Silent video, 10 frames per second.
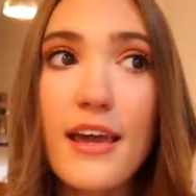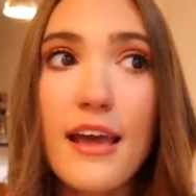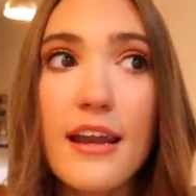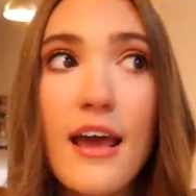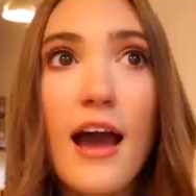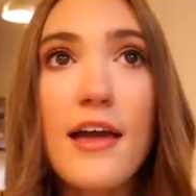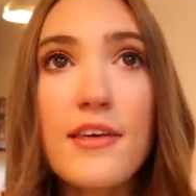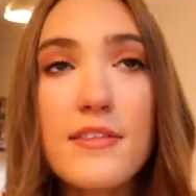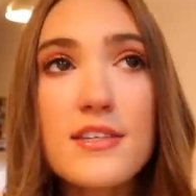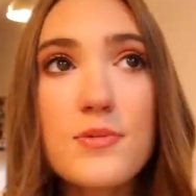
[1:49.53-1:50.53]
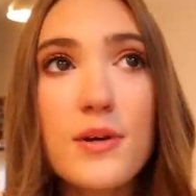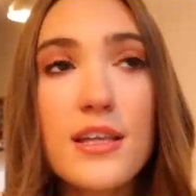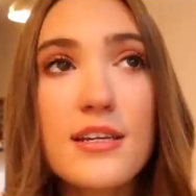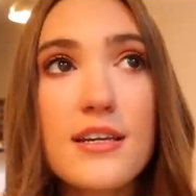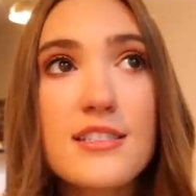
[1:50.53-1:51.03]
And I think this
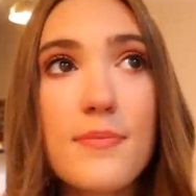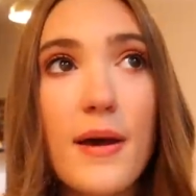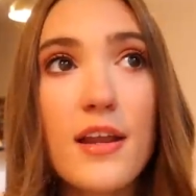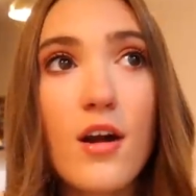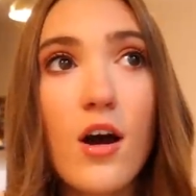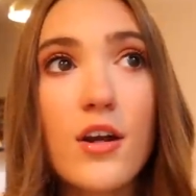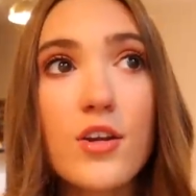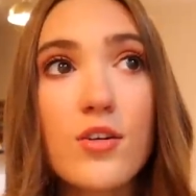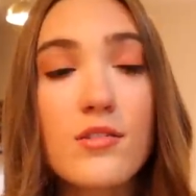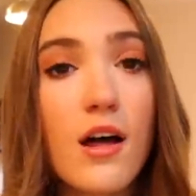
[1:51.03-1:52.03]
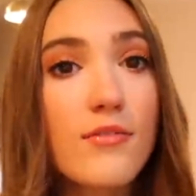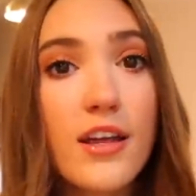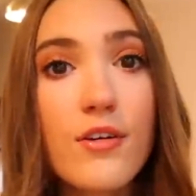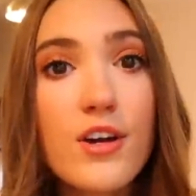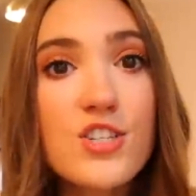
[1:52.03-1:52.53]
really does depend on your love
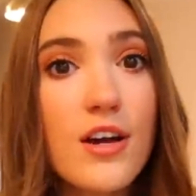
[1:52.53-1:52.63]
language.